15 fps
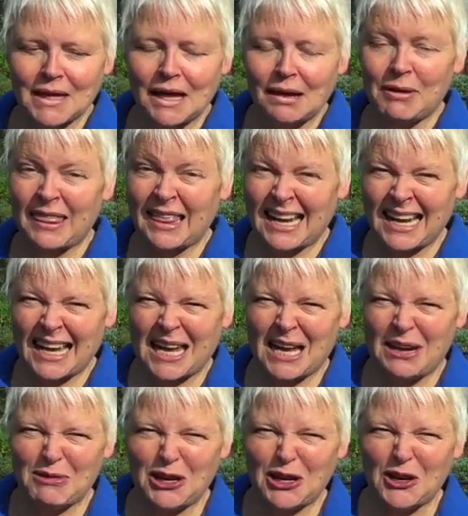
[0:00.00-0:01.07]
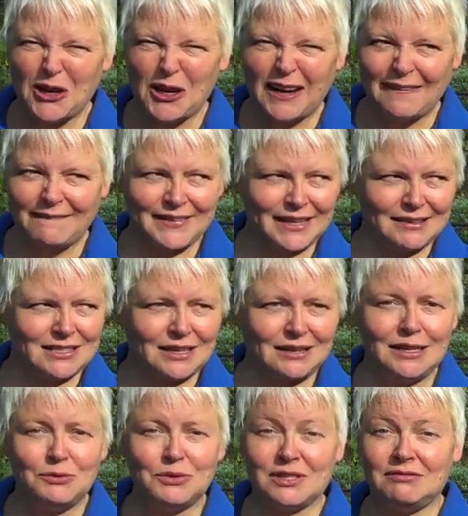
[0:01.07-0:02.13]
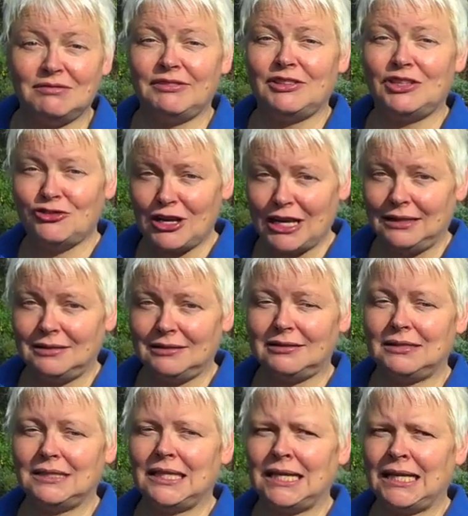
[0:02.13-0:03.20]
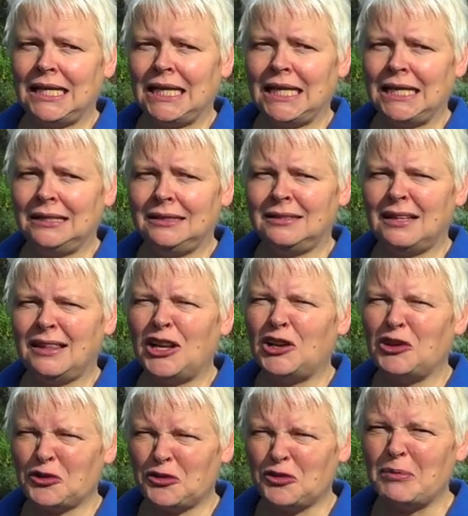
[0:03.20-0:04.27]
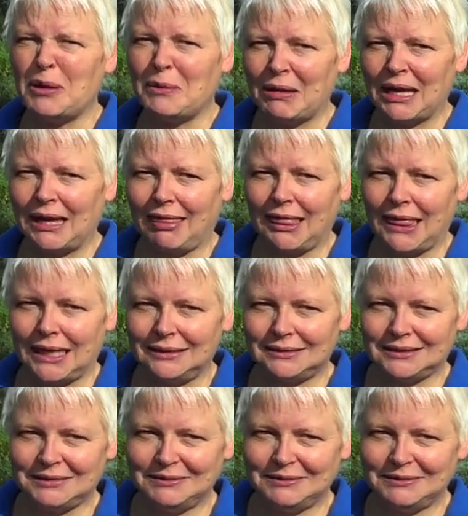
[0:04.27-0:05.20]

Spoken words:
But then I came along and I found out it was the River Trent, and the locks were a bit bigger than that.